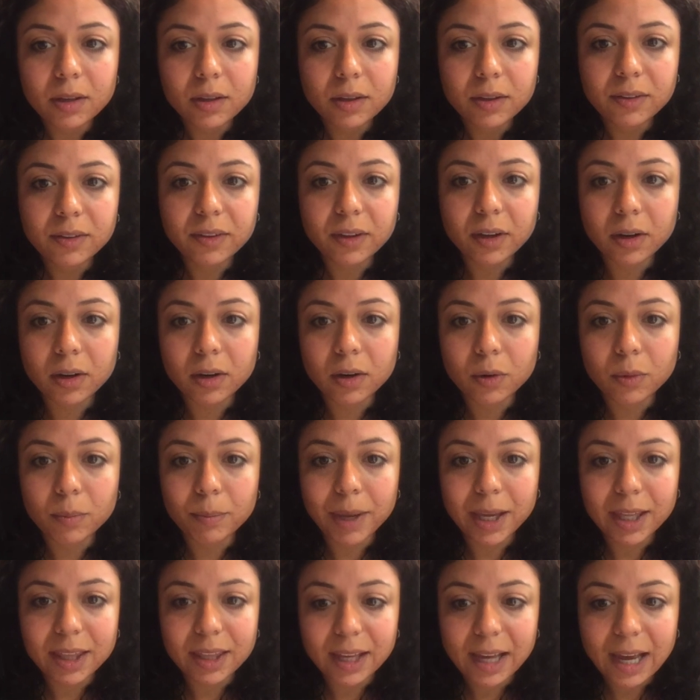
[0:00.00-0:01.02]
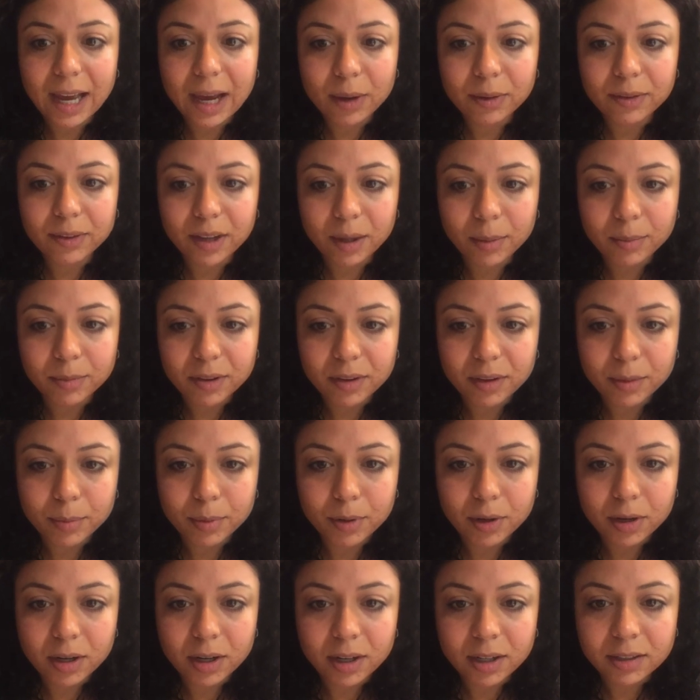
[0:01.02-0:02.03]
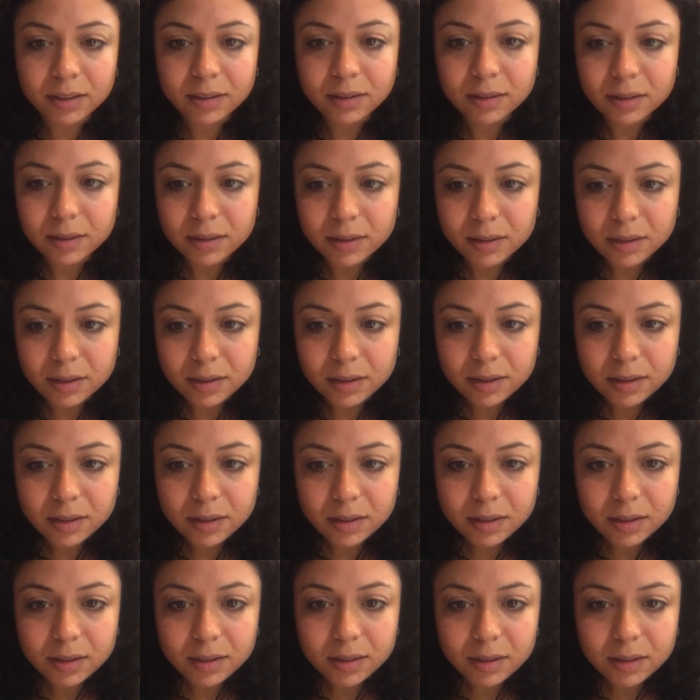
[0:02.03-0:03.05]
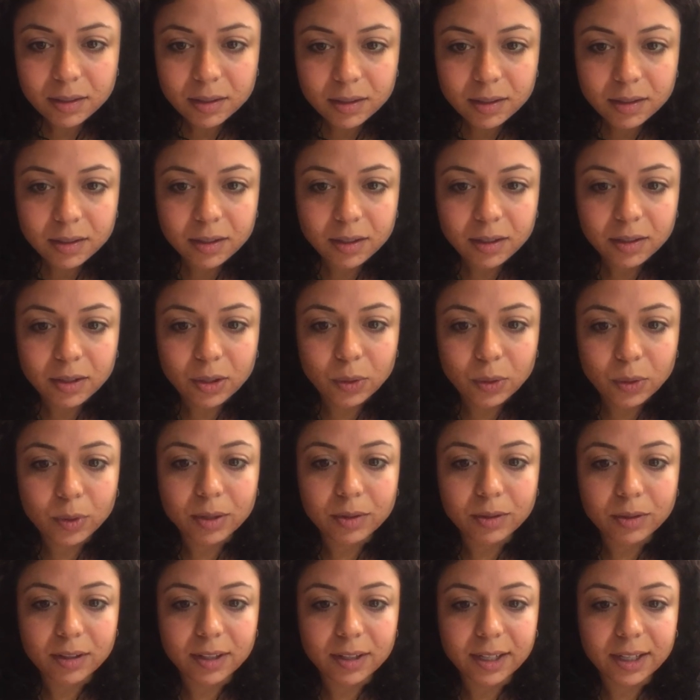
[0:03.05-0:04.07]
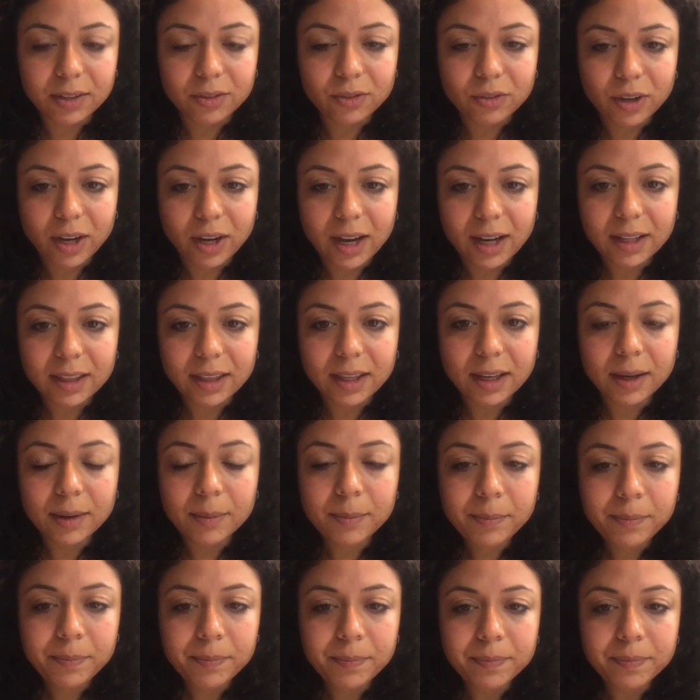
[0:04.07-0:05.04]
So make the cows come to the barn. You can click and drag them.